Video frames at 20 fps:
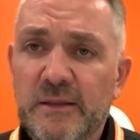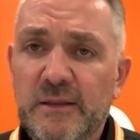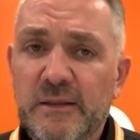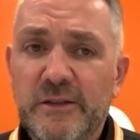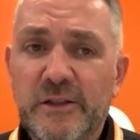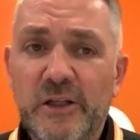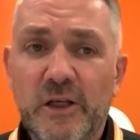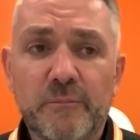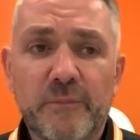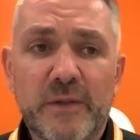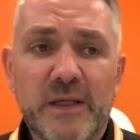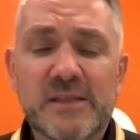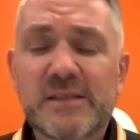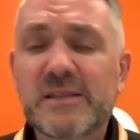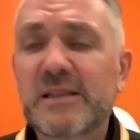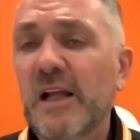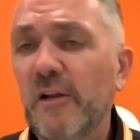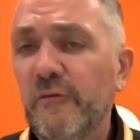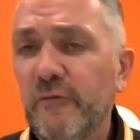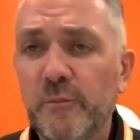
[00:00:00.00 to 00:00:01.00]
You can be a
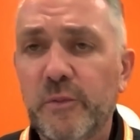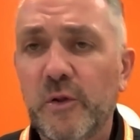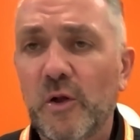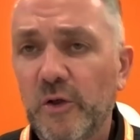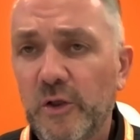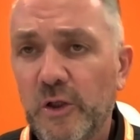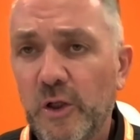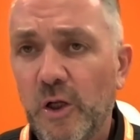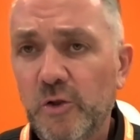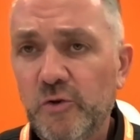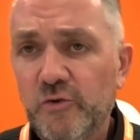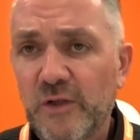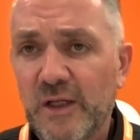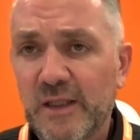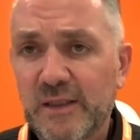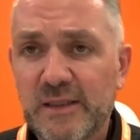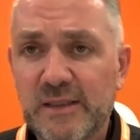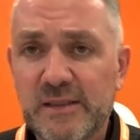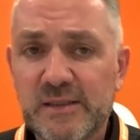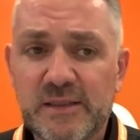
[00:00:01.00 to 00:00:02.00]
self-employed
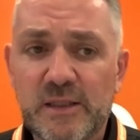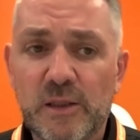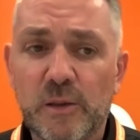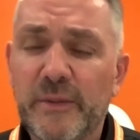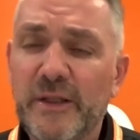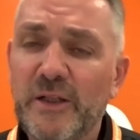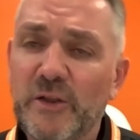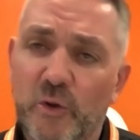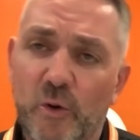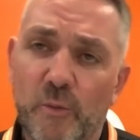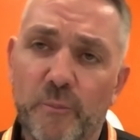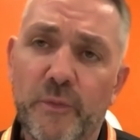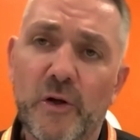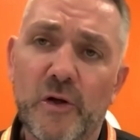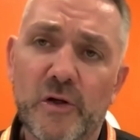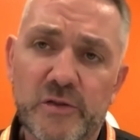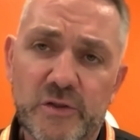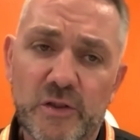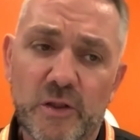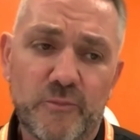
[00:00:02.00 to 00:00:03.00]
contractor and still build your
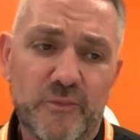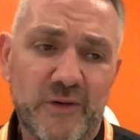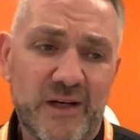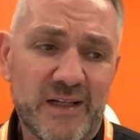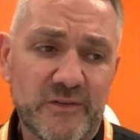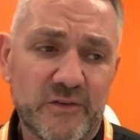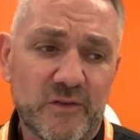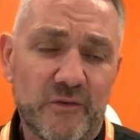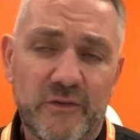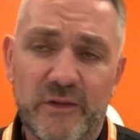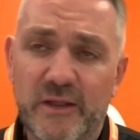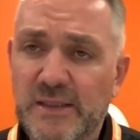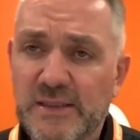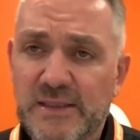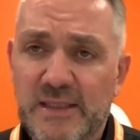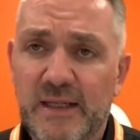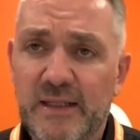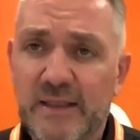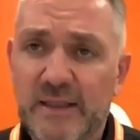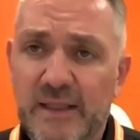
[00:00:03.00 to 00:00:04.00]
personal brand on things
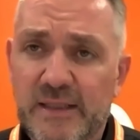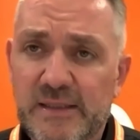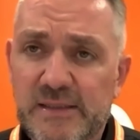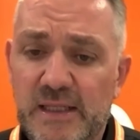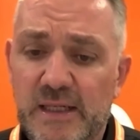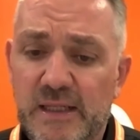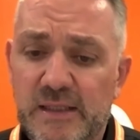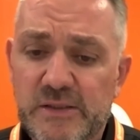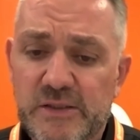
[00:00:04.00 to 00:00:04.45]
like LinkedIn.